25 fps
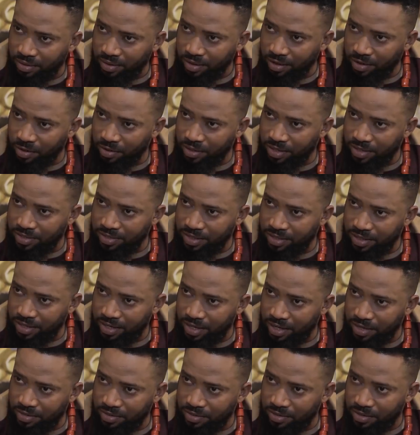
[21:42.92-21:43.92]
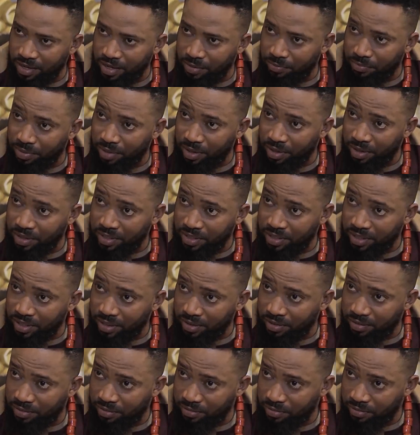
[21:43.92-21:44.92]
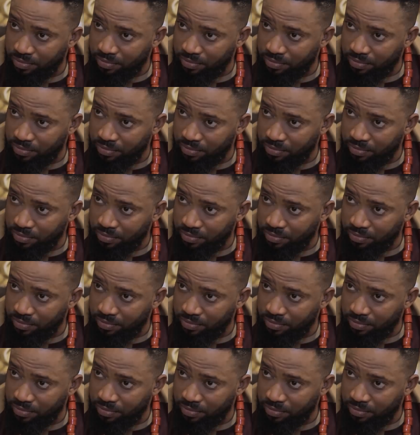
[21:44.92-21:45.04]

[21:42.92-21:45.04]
the elders in council are plotting